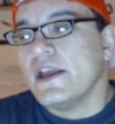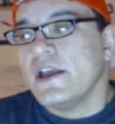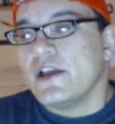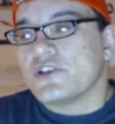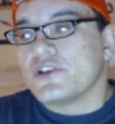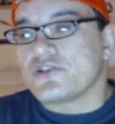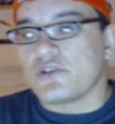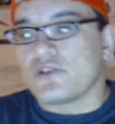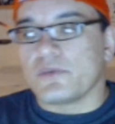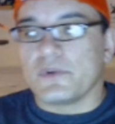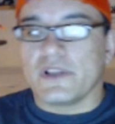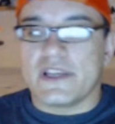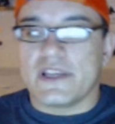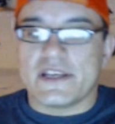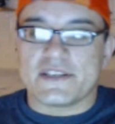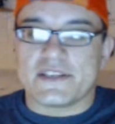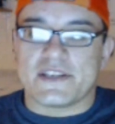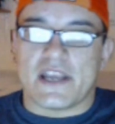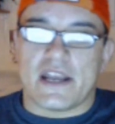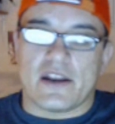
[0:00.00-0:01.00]
So it really
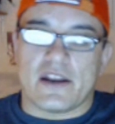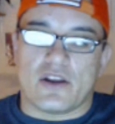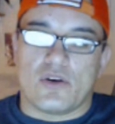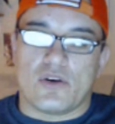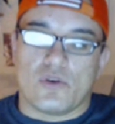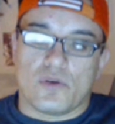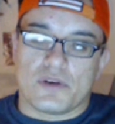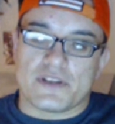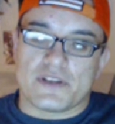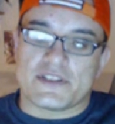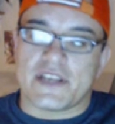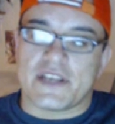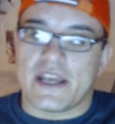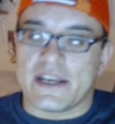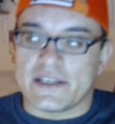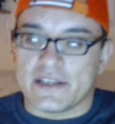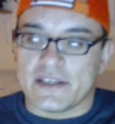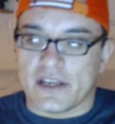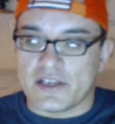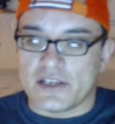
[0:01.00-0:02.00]
is kind of cool, and it's
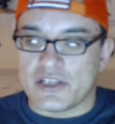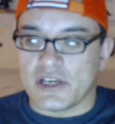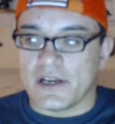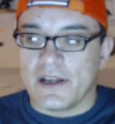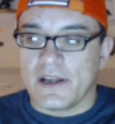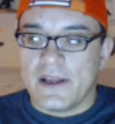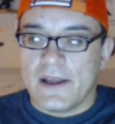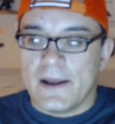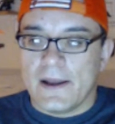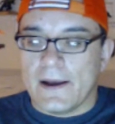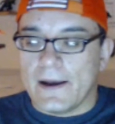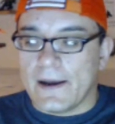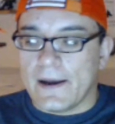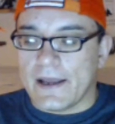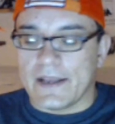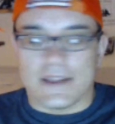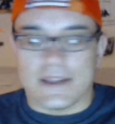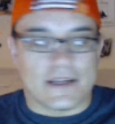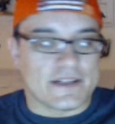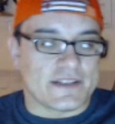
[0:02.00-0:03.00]
kind of touching.
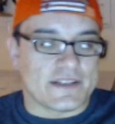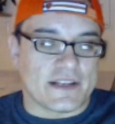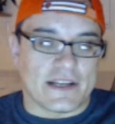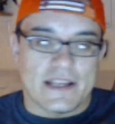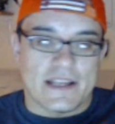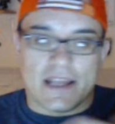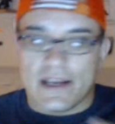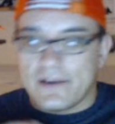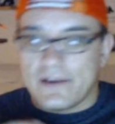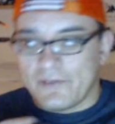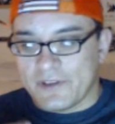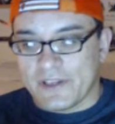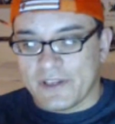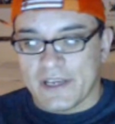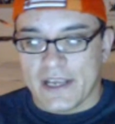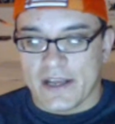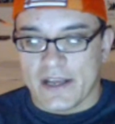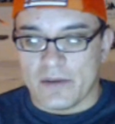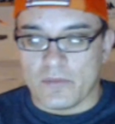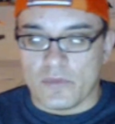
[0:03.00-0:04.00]
And like I said, again, everything
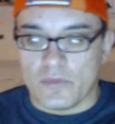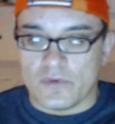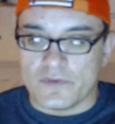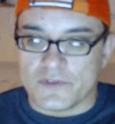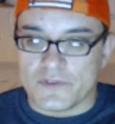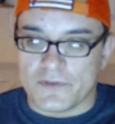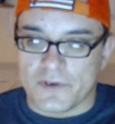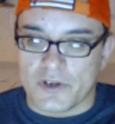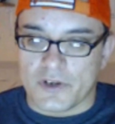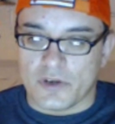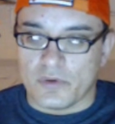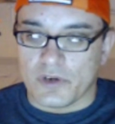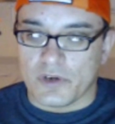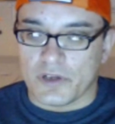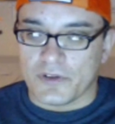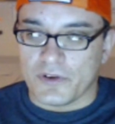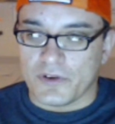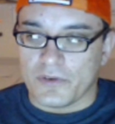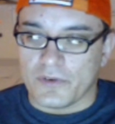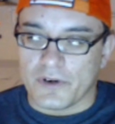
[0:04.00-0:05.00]
kind of moves very
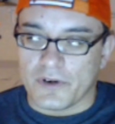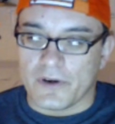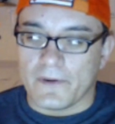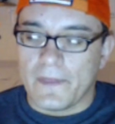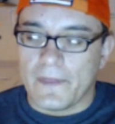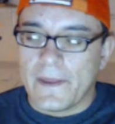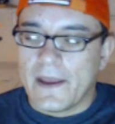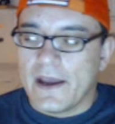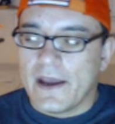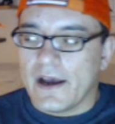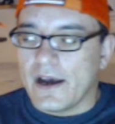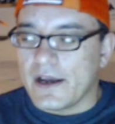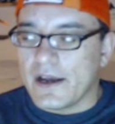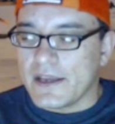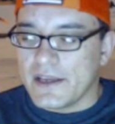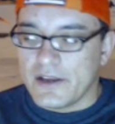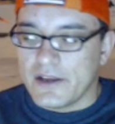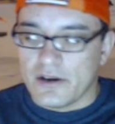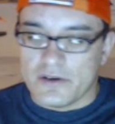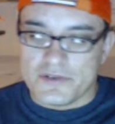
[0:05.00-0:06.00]
quickly over here.
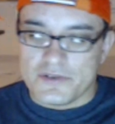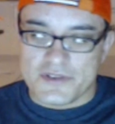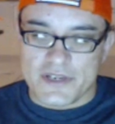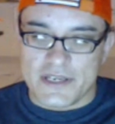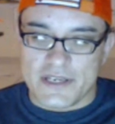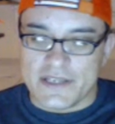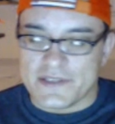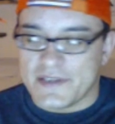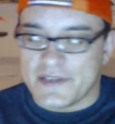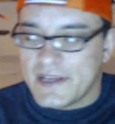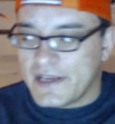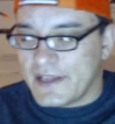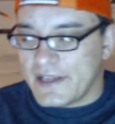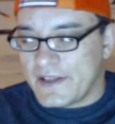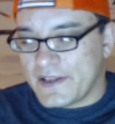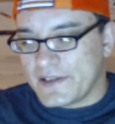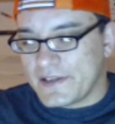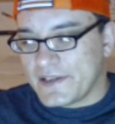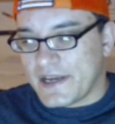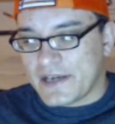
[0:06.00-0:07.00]
He goes and then
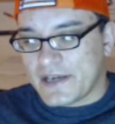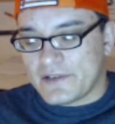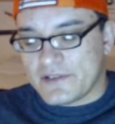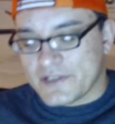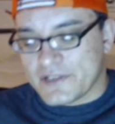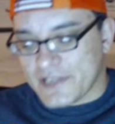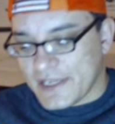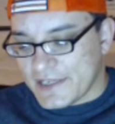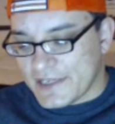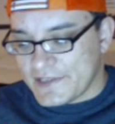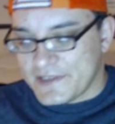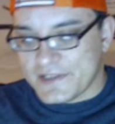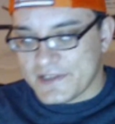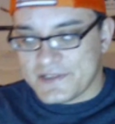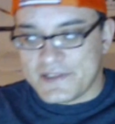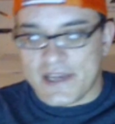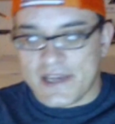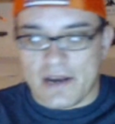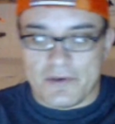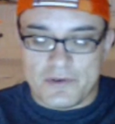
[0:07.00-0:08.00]
the doctor just kind of
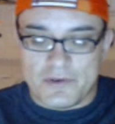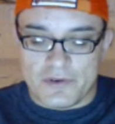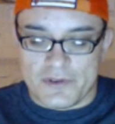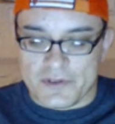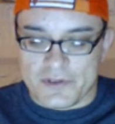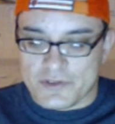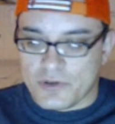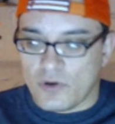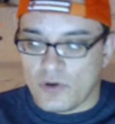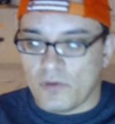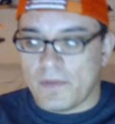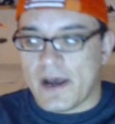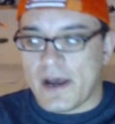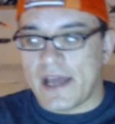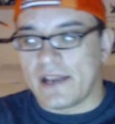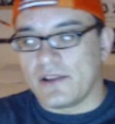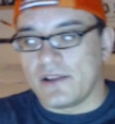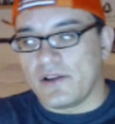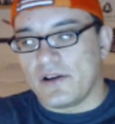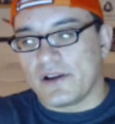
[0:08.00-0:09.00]
sits down during this whole
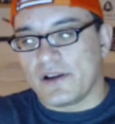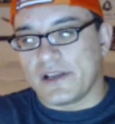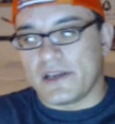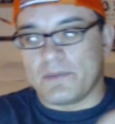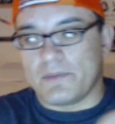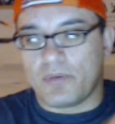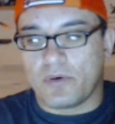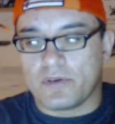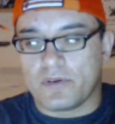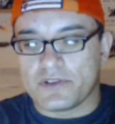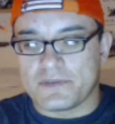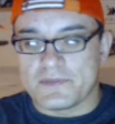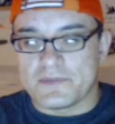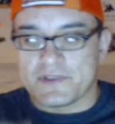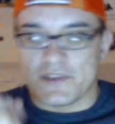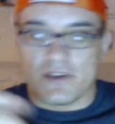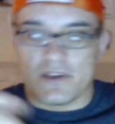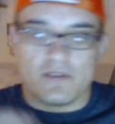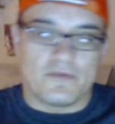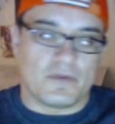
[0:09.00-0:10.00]
monologue, and he pours
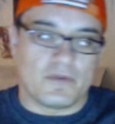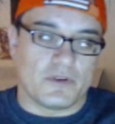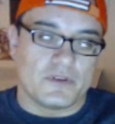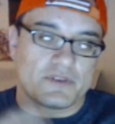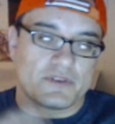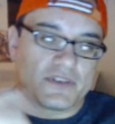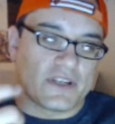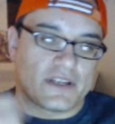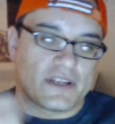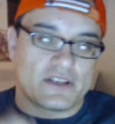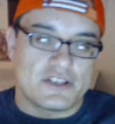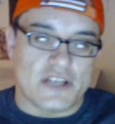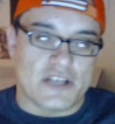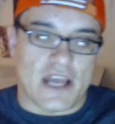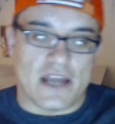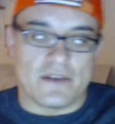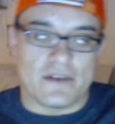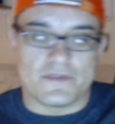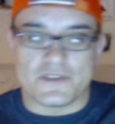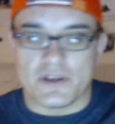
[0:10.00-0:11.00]
himself what looks like a
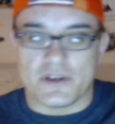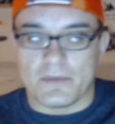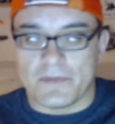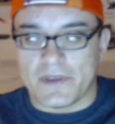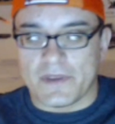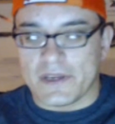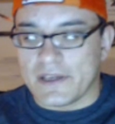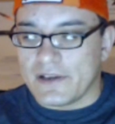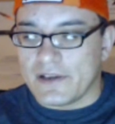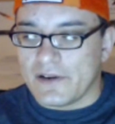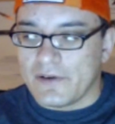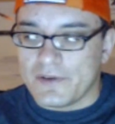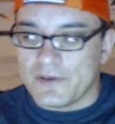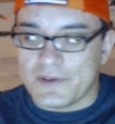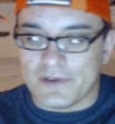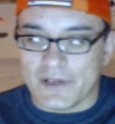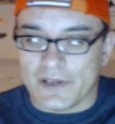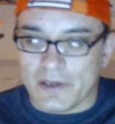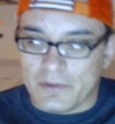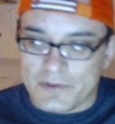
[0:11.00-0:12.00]
shot of something, And
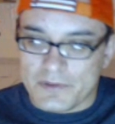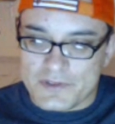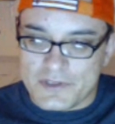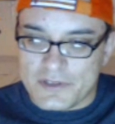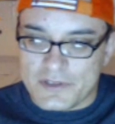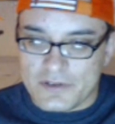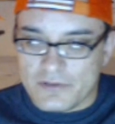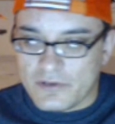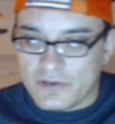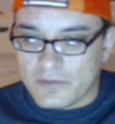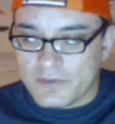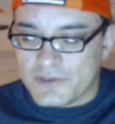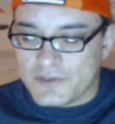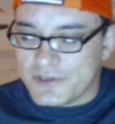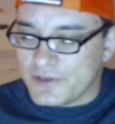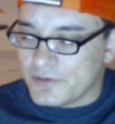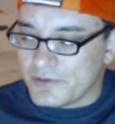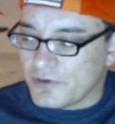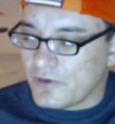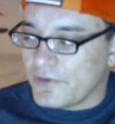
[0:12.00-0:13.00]
they're like, "What's he doing? What's
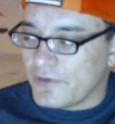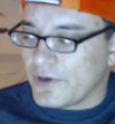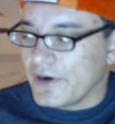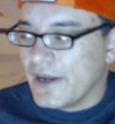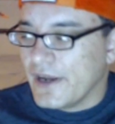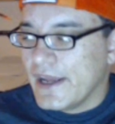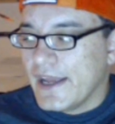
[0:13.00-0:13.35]
he doing over there?"